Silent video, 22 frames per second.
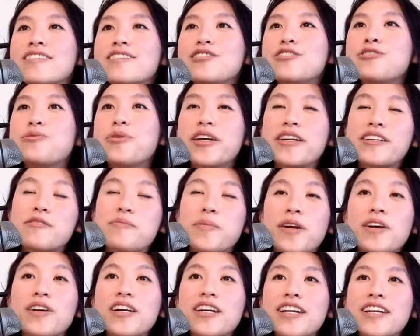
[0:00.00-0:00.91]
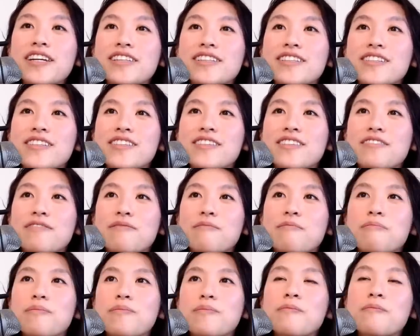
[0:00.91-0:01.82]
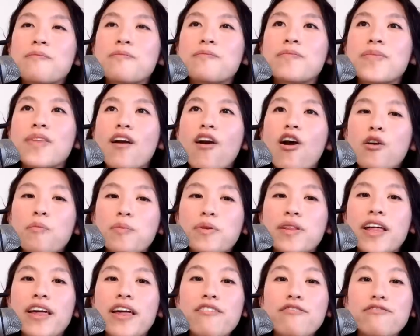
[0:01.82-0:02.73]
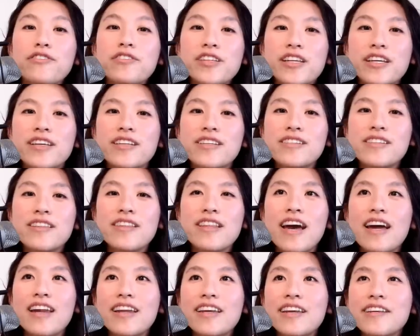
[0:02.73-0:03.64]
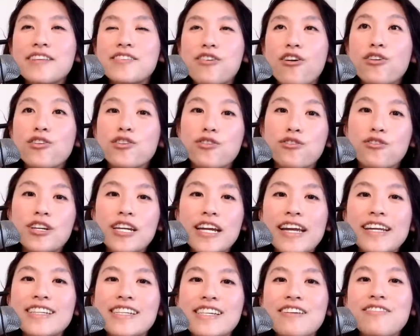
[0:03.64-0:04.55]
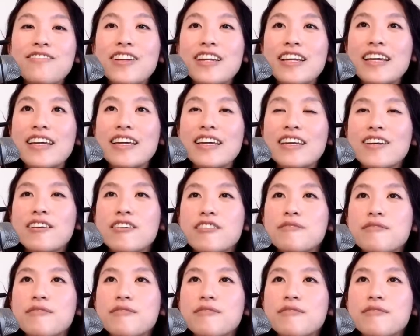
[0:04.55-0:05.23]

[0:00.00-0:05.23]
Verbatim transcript: to experience our playfulness, that is our creativity.